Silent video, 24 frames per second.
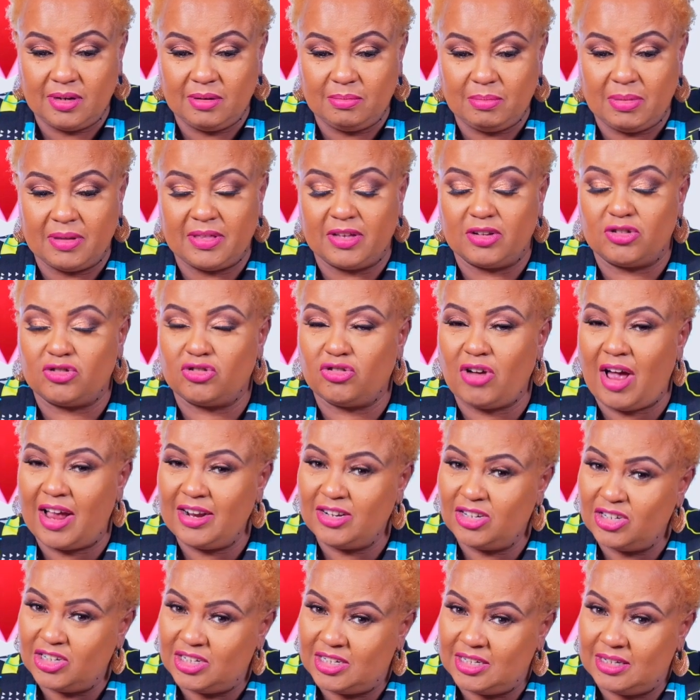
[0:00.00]
But the
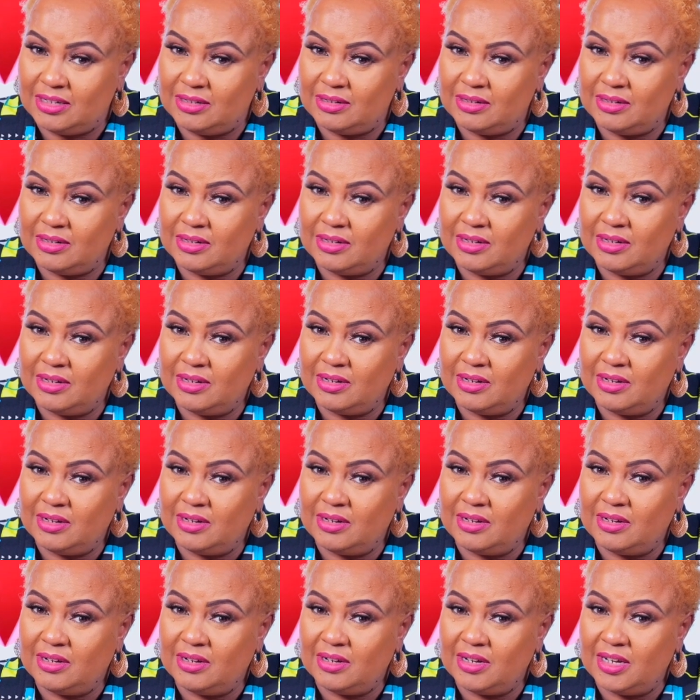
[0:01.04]
tragedy
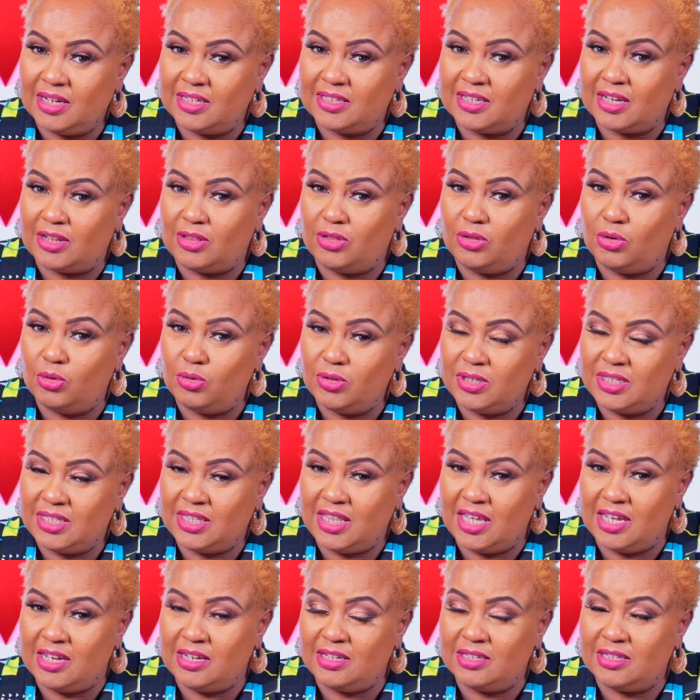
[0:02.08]
is that those
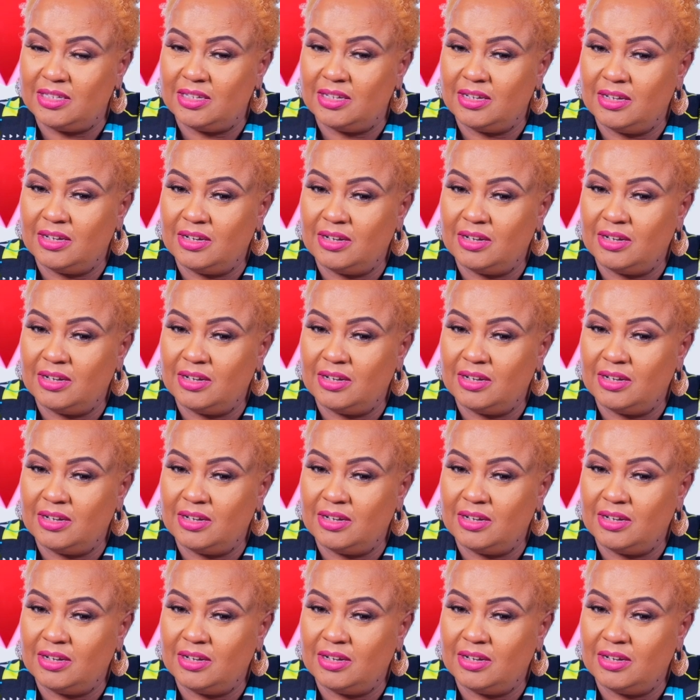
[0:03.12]
things